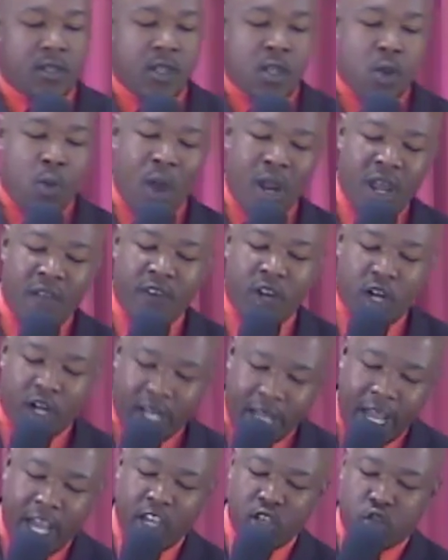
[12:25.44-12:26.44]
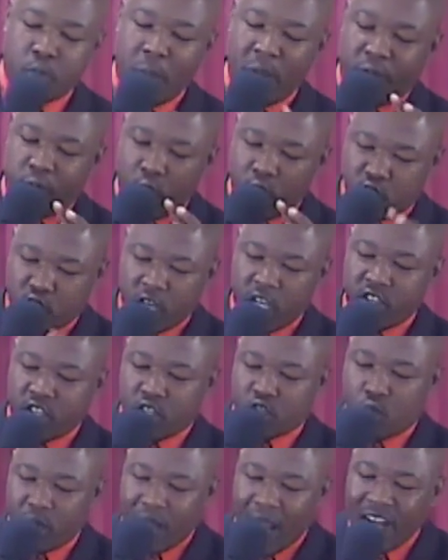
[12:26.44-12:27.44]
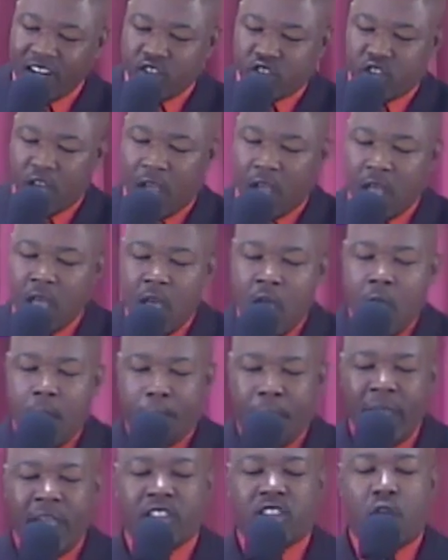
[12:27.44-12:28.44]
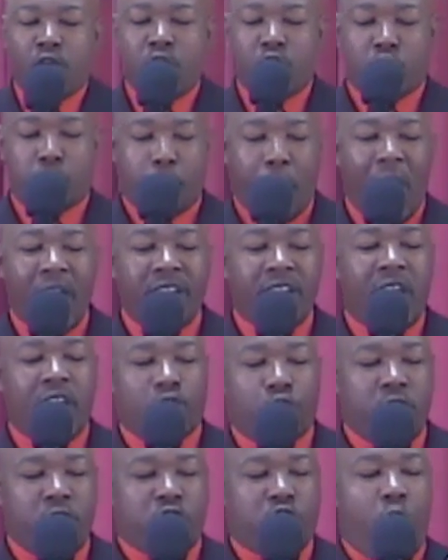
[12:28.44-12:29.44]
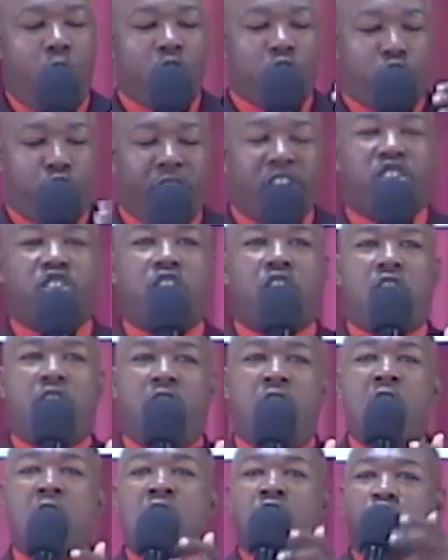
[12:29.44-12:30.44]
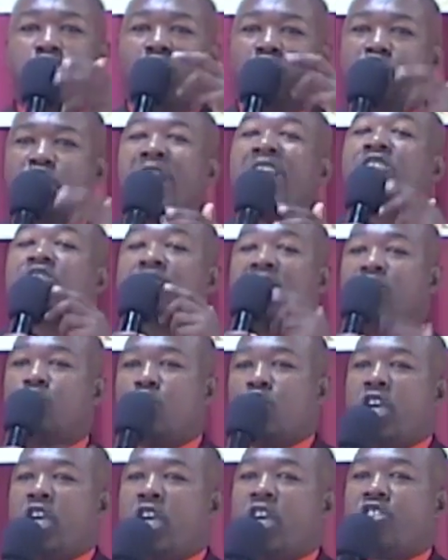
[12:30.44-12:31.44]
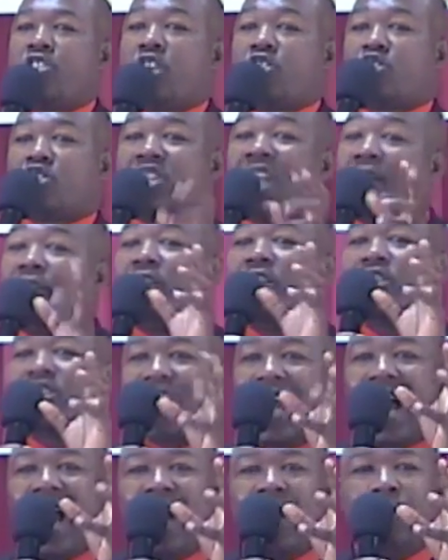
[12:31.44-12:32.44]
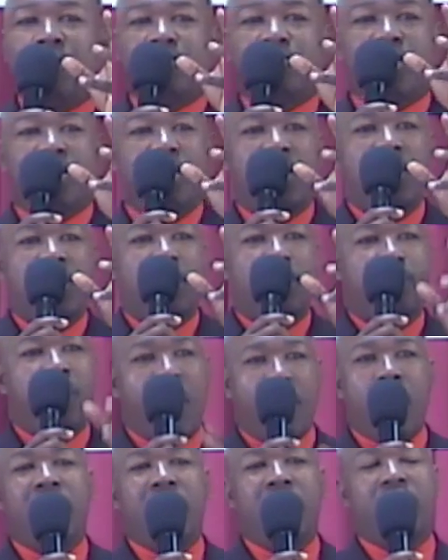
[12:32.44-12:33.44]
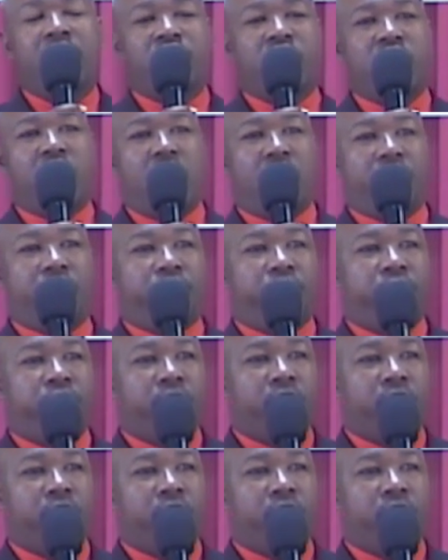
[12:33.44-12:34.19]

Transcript: Whatever the case, before Jesus could answer, Peter responded to his own question, suggesting to Jesus seven times probably is enough.